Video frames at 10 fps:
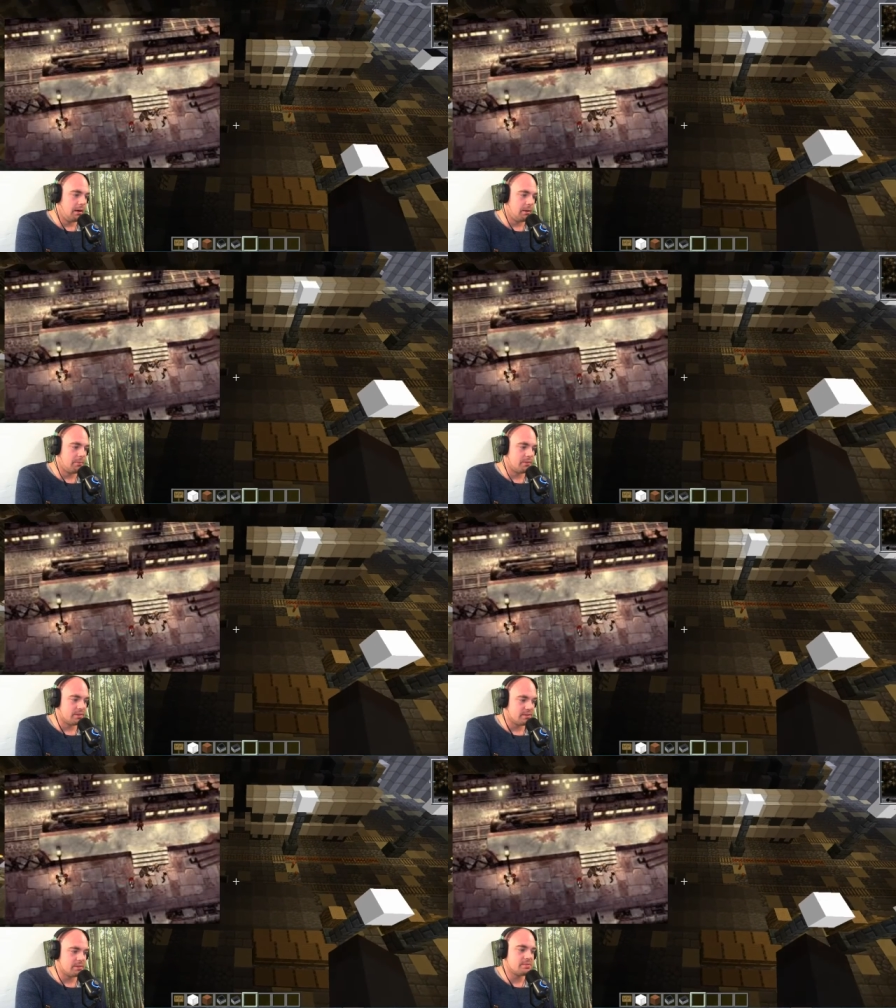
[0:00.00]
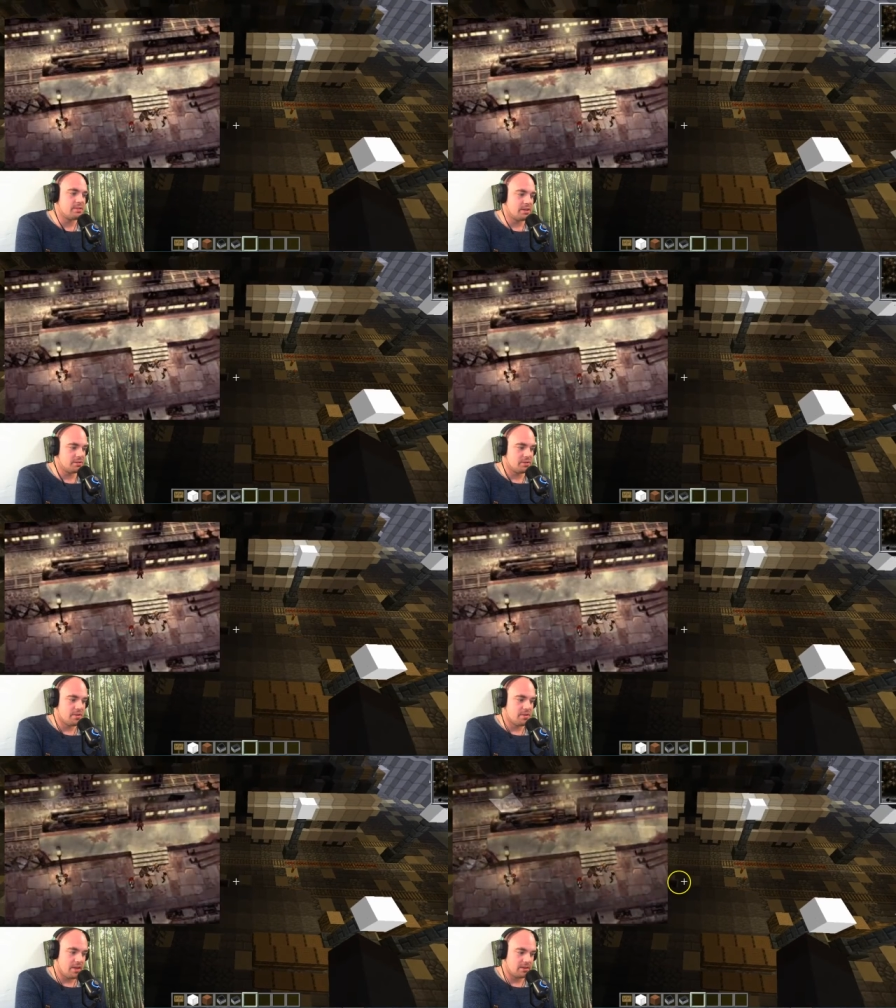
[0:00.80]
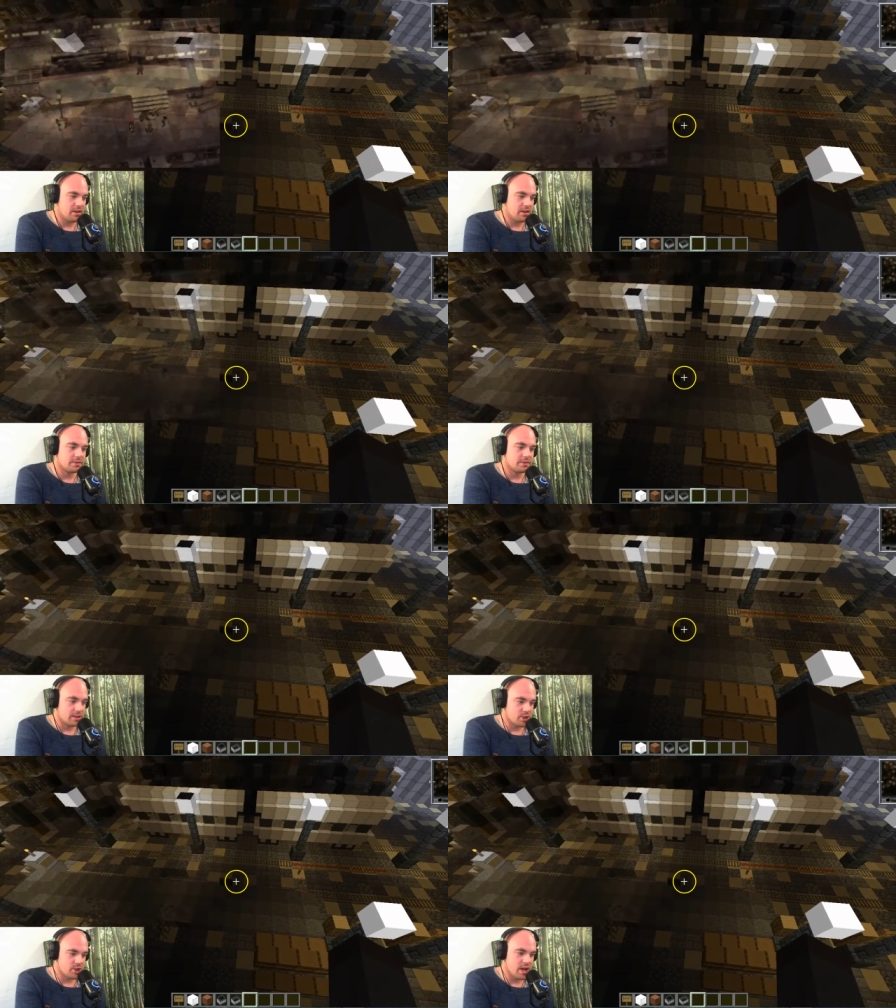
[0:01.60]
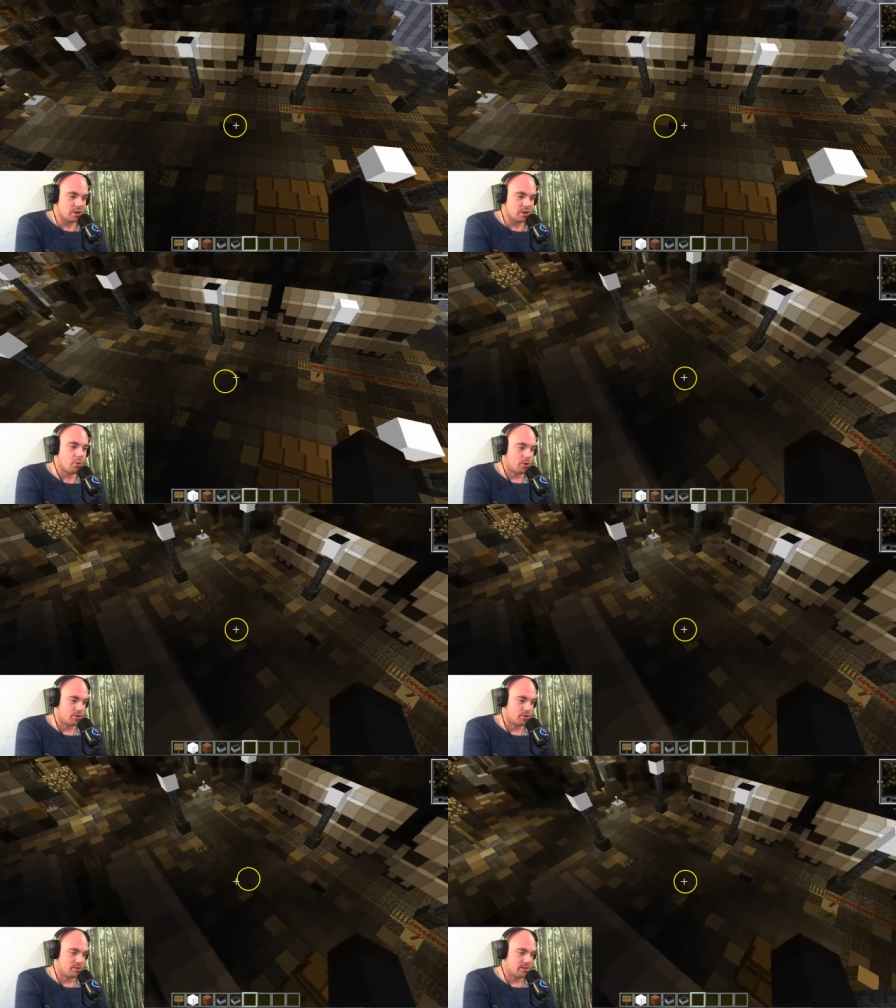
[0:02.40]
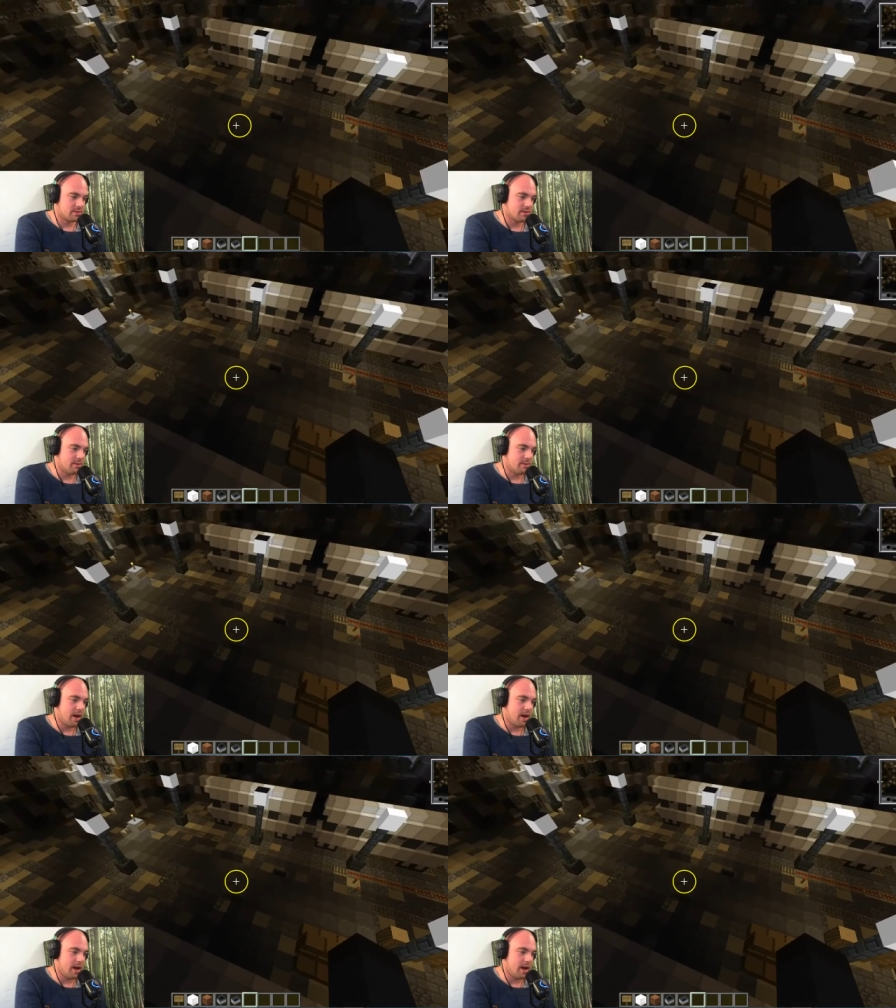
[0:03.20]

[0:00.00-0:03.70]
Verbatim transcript: um, of the same sector that the Avalanche headquarters is.